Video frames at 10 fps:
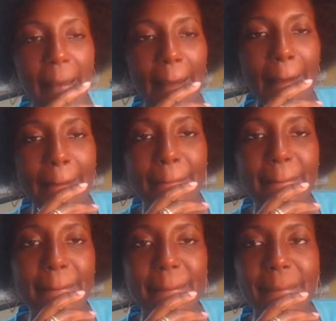
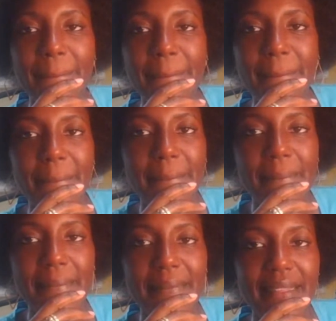It
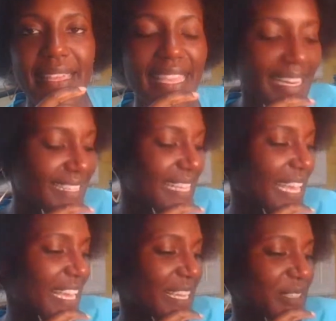is
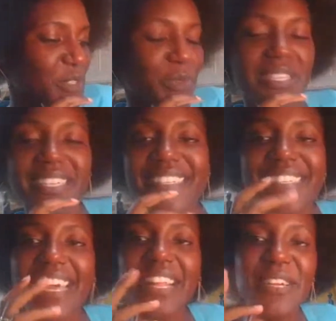a $1 trillion